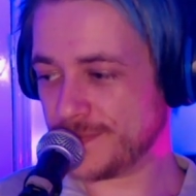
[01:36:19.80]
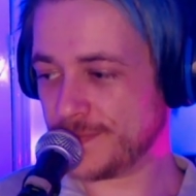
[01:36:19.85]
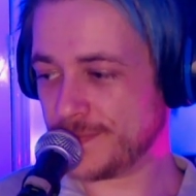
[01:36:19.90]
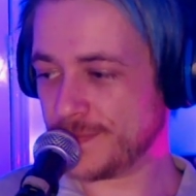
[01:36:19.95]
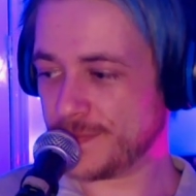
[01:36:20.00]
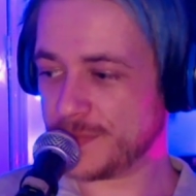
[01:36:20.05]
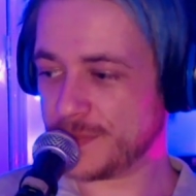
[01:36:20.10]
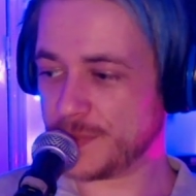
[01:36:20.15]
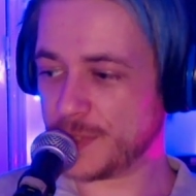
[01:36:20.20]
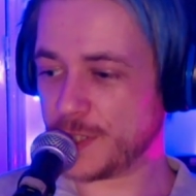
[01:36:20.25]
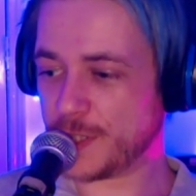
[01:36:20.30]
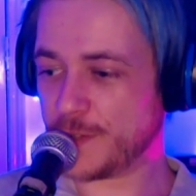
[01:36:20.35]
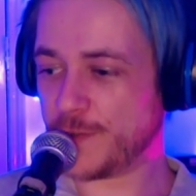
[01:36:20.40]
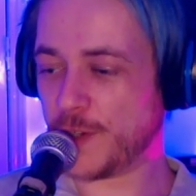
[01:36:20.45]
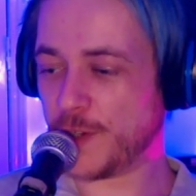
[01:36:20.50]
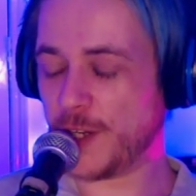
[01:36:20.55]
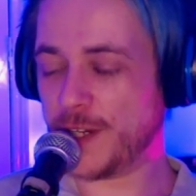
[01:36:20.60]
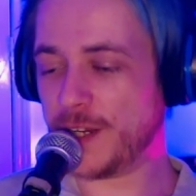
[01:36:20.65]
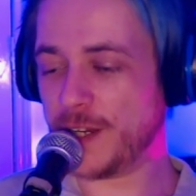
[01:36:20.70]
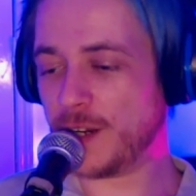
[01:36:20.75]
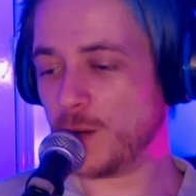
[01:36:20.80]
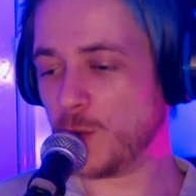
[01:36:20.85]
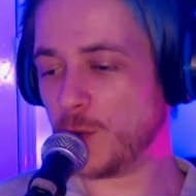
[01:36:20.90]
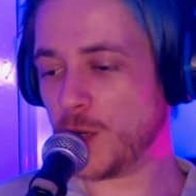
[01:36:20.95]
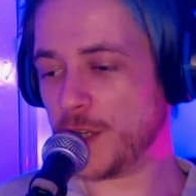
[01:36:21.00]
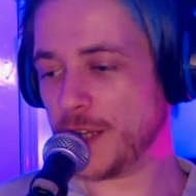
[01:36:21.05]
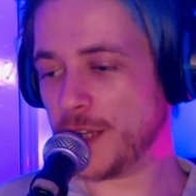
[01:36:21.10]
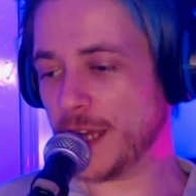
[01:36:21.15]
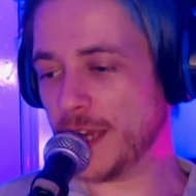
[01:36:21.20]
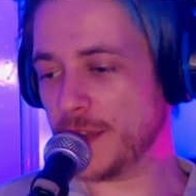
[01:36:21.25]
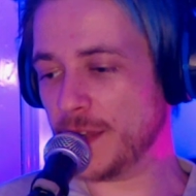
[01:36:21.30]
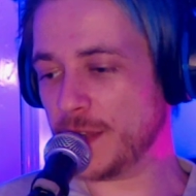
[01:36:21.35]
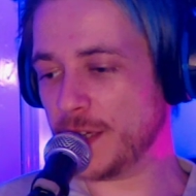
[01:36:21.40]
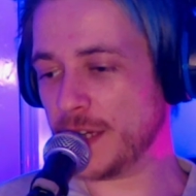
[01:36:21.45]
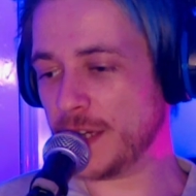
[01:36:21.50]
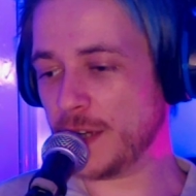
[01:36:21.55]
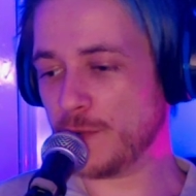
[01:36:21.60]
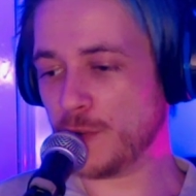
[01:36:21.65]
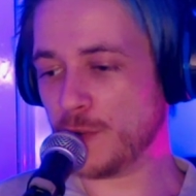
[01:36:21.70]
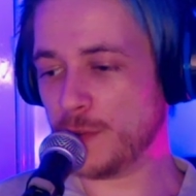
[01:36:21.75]
we're going to find out one day that
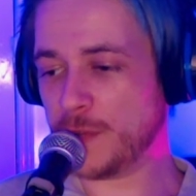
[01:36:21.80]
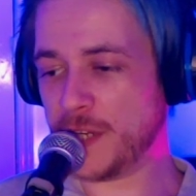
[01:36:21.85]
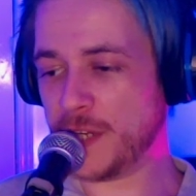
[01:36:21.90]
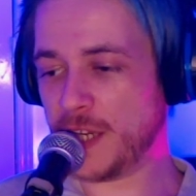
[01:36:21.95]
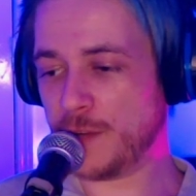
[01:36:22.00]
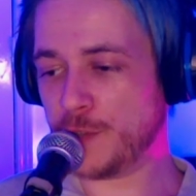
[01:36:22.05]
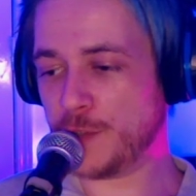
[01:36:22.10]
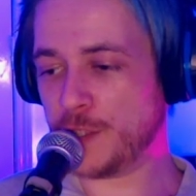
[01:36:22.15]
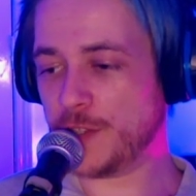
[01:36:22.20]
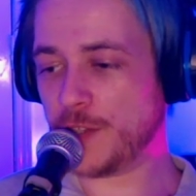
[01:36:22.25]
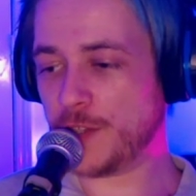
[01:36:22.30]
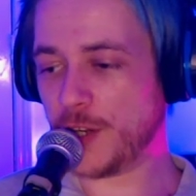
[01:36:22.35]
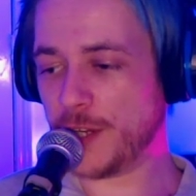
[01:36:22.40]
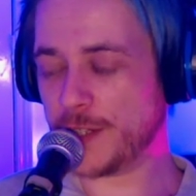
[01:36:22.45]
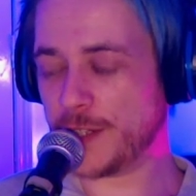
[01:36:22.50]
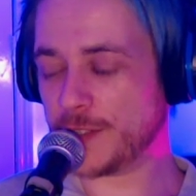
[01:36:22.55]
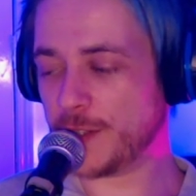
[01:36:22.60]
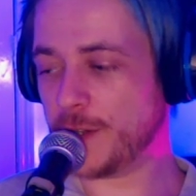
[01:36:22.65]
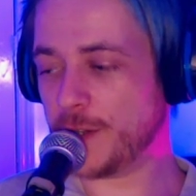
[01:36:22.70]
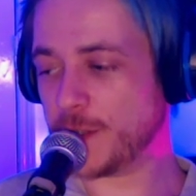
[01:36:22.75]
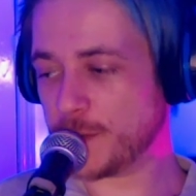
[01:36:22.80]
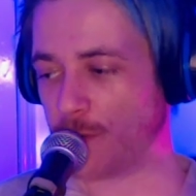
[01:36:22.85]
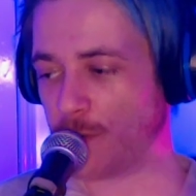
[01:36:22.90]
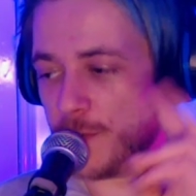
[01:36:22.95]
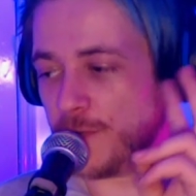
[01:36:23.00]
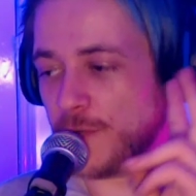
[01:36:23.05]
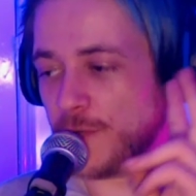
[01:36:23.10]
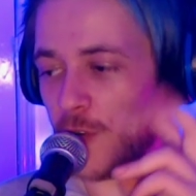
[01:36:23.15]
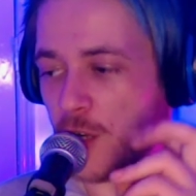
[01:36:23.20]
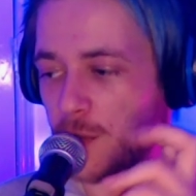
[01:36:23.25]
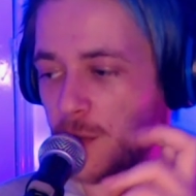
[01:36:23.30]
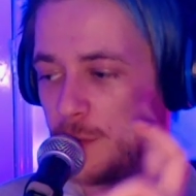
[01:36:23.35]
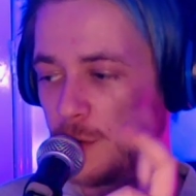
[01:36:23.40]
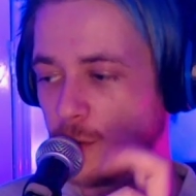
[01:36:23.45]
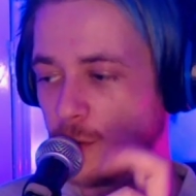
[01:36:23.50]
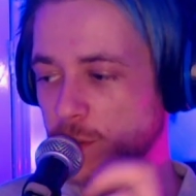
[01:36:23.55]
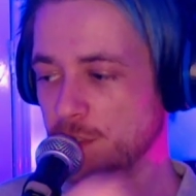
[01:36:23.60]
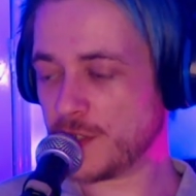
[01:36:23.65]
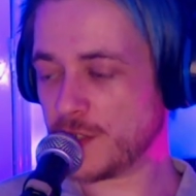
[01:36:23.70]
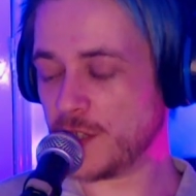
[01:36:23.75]
everybody ever diagnosed with fibro or
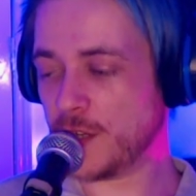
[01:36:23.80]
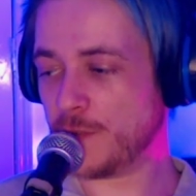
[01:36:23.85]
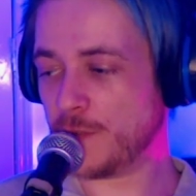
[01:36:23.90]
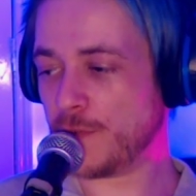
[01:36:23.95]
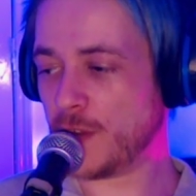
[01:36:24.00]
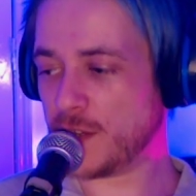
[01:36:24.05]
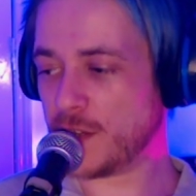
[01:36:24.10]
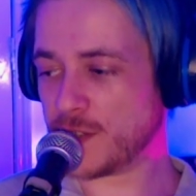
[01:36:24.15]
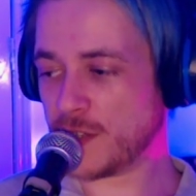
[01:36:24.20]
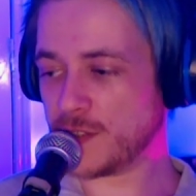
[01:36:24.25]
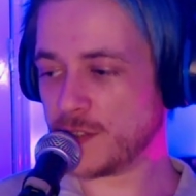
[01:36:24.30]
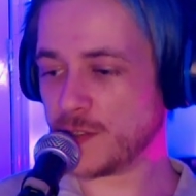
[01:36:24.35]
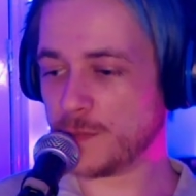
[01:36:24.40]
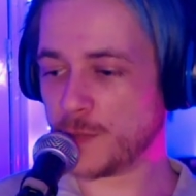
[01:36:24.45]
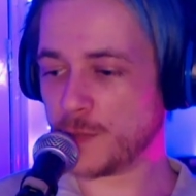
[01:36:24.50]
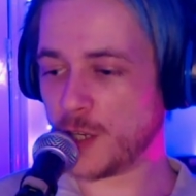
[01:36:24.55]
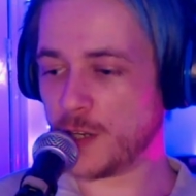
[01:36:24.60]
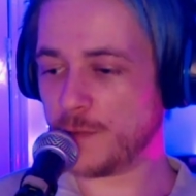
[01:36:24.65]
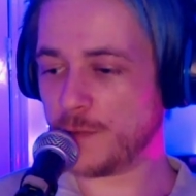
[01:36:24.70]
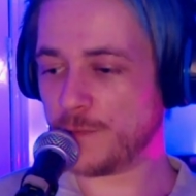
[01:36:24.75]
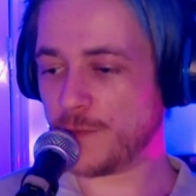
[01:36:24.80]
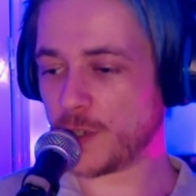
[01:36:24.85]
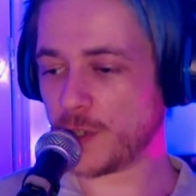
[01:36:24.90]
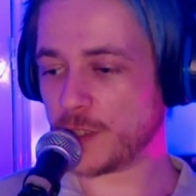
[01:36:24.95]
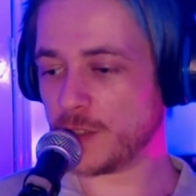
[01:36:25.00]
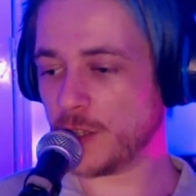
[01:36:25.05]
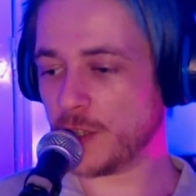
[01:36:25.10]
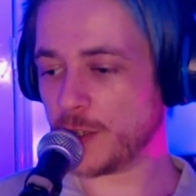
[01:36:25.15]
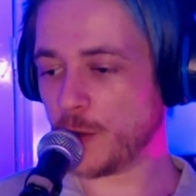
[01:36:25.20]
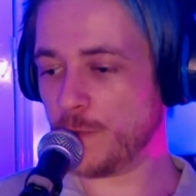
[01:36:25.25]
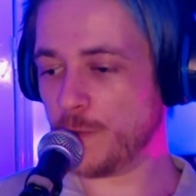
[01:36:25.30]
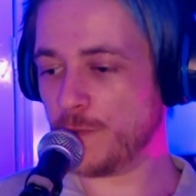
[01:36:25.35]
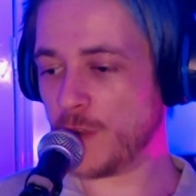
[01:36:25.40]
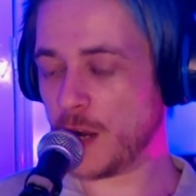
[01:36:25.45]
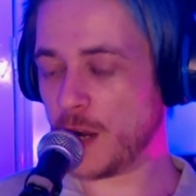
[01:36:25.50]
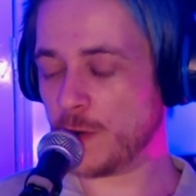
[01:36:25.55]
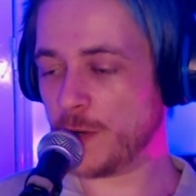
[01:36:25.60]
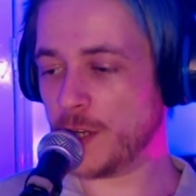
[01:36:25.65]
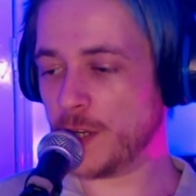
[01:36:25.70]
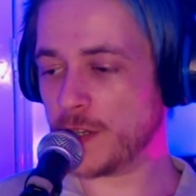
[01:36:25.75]
CFS had some kind of fucking like
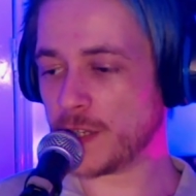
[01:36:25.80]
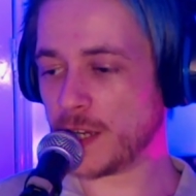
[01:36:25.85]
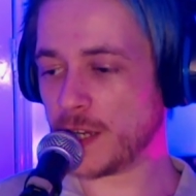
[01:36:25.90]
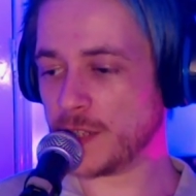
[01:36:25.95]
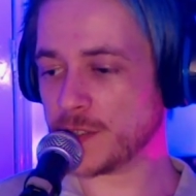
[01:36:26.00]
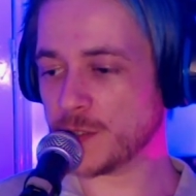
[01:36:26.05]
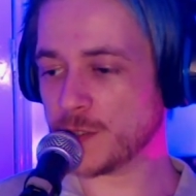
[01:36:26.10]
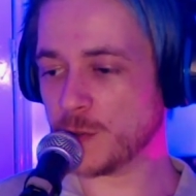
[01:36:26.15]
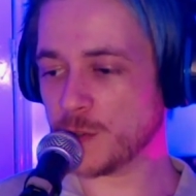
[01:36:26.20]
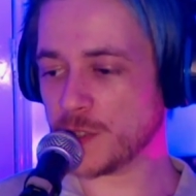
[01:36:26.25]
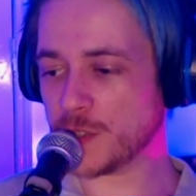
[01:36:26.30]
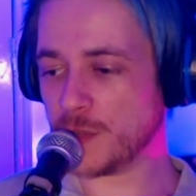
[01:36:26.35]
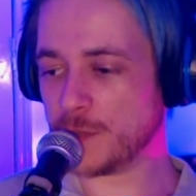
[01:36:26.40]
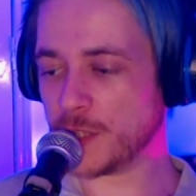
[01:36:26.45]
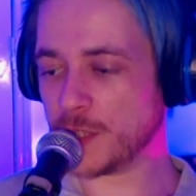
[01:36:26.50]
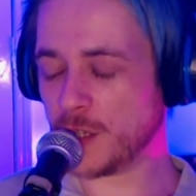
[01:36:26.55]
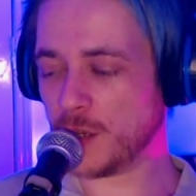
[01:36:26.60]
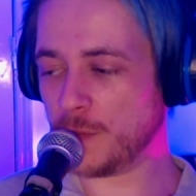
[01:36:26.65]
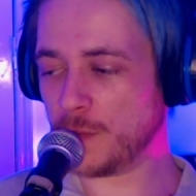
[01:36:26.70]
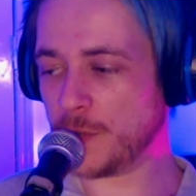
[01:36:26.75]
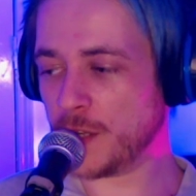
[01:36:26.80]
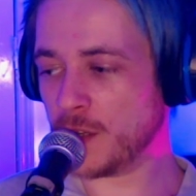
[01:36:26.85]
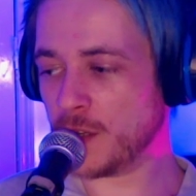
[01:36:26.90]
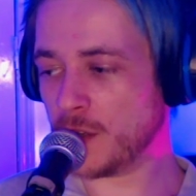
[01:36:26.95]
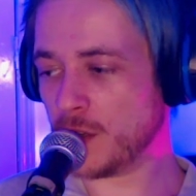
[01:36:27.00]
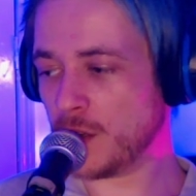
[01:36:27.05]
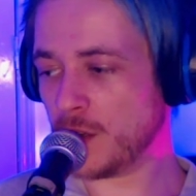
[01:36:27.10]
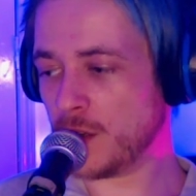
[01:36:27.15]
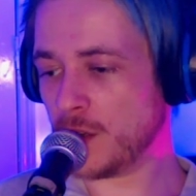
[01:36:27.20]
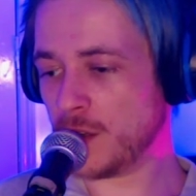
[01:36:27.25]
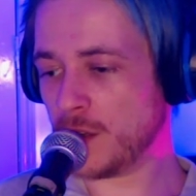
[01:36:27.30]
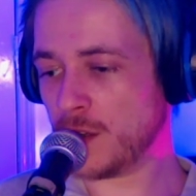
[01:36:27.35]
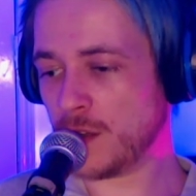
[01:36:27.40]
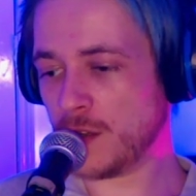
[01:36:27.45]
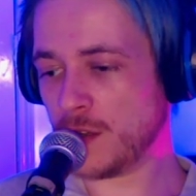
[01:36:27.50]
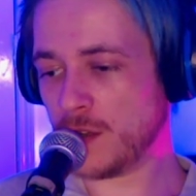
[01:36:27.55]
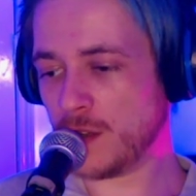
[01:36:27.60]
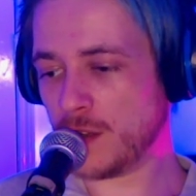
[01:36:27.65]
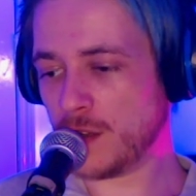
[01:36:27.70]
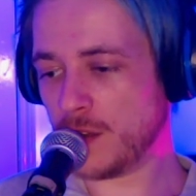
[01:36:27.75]
ovarian cancer or something, aren't we?
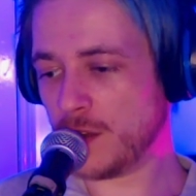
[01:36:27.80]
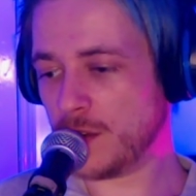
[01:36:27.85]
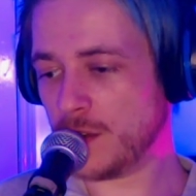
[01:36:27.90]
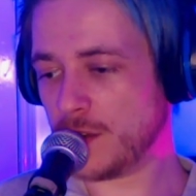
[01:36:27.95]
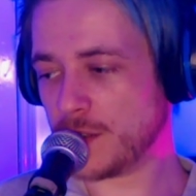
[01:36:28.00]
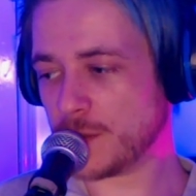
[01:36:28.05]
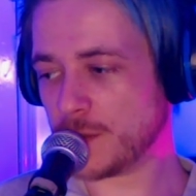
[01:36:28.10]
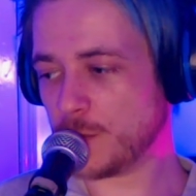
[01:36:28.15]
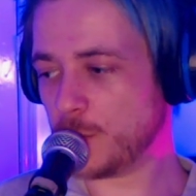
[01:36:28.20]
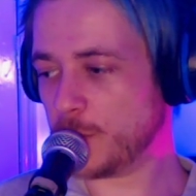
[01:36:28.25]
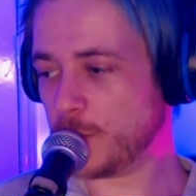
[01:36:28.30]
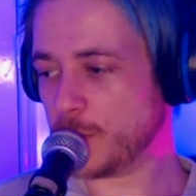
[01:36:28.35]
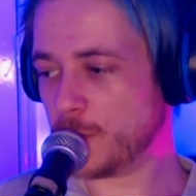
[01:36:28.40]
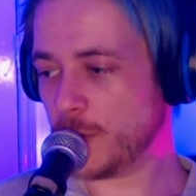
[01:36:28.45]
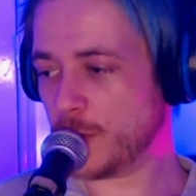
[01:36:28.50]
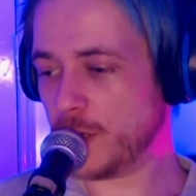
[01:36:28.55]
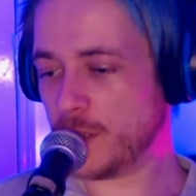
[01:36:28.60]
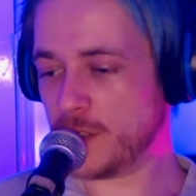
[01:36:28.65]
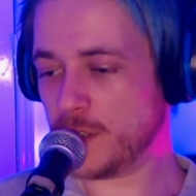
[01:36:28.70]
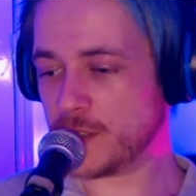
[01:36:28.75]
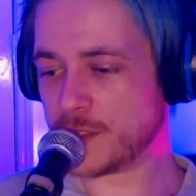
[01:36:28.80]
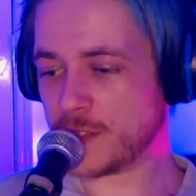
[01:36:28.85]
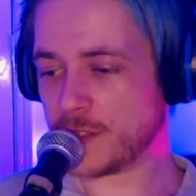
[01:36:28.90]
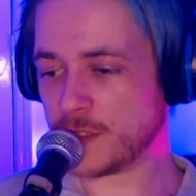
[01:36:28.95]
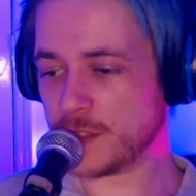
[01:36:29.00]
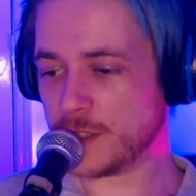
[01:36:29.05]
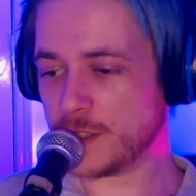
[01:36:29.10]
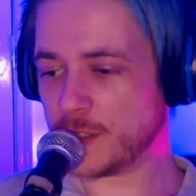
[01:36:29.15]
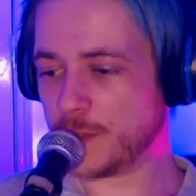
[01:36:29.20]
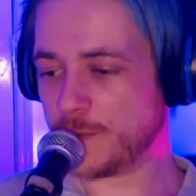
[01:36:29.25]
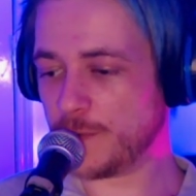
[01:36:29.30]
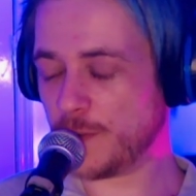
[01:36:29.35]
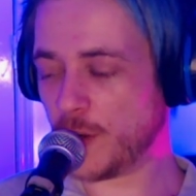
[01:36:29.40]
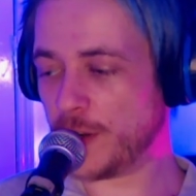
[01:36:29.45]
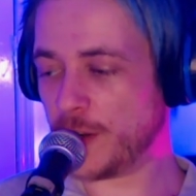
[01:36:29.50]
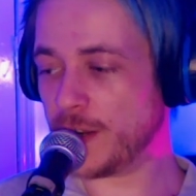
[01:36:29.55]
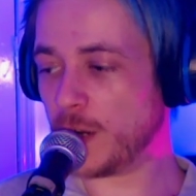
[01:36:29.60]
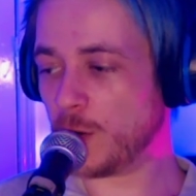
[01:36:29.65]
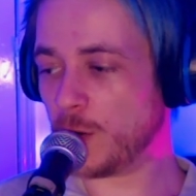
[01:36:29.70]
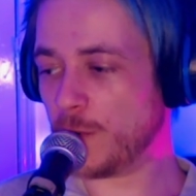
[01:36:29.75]
That's what we're realistically going to find
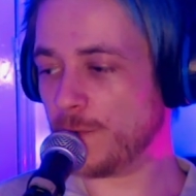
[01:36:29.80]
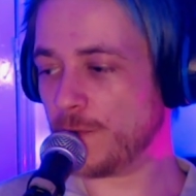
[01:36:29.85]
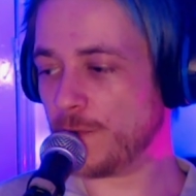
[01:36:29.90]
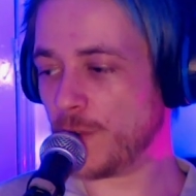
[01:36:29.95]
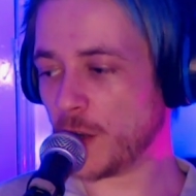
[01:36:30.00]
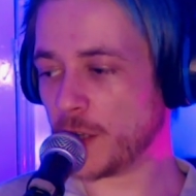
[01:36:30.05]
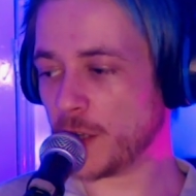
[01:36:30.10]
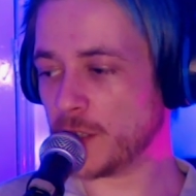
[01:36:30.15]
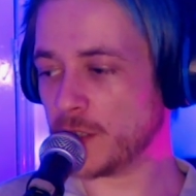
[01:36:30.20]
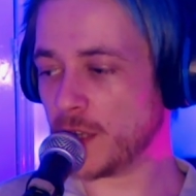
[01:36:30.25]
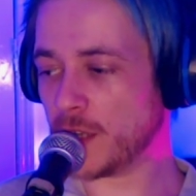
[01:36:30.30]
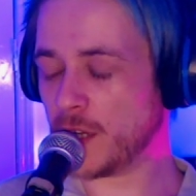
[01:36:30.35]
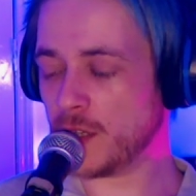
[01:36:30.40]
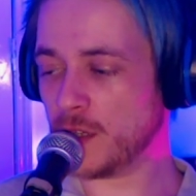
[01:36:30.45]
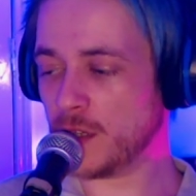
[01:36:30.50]
out one fucking day.